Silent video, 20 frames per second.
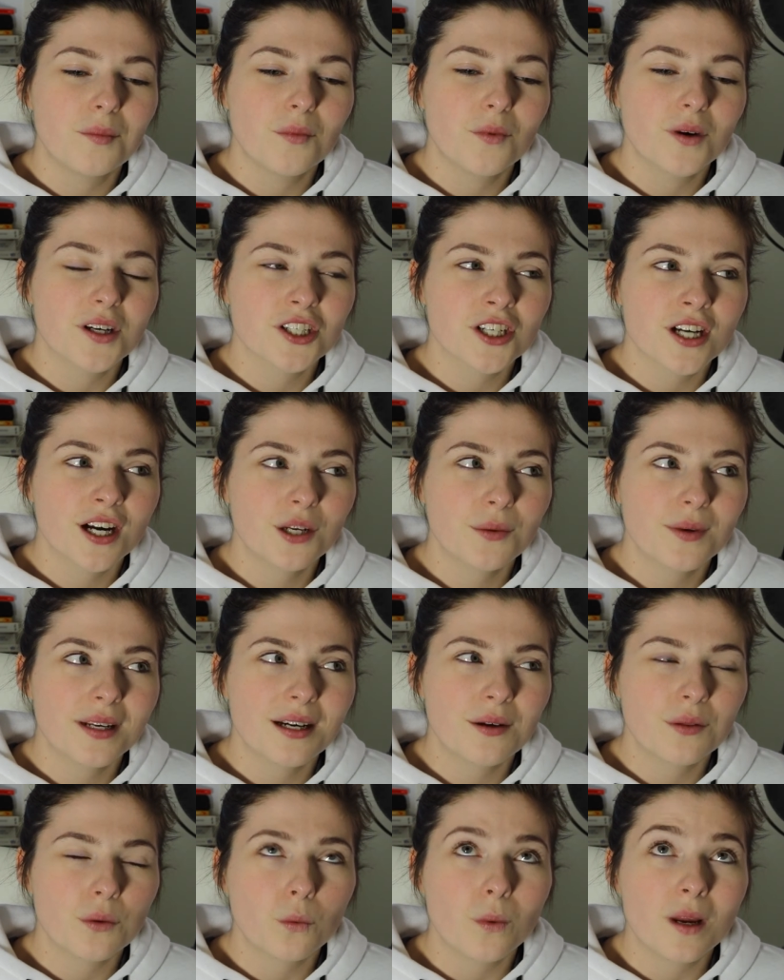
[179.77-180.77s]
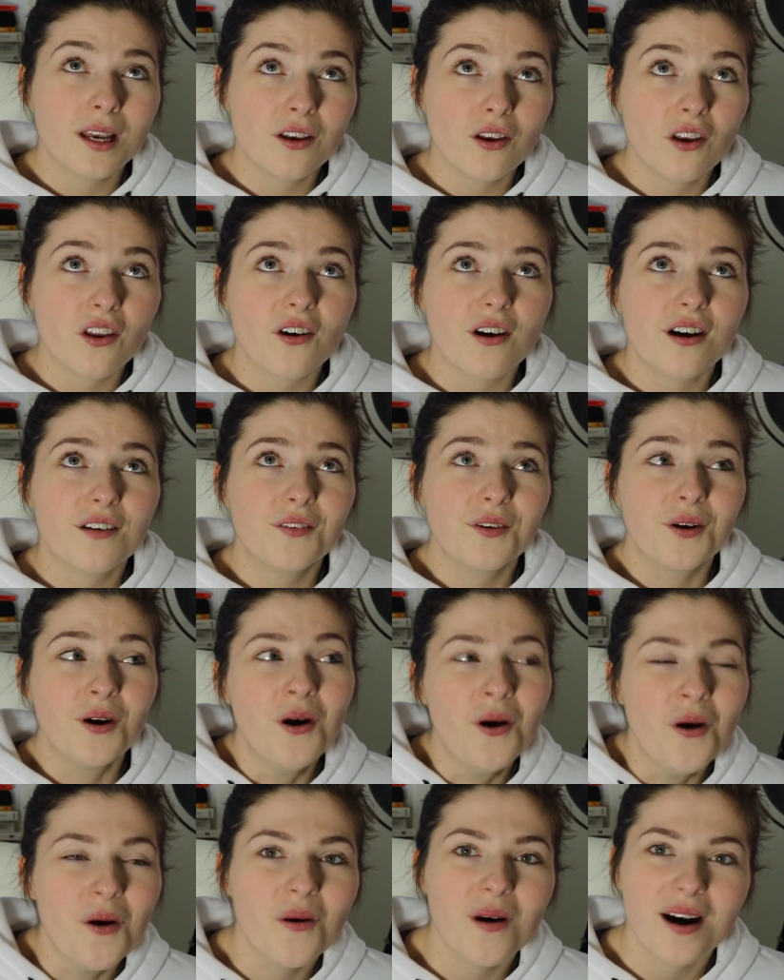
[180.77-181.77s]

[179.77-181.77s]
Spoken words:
which kind of went out the window after a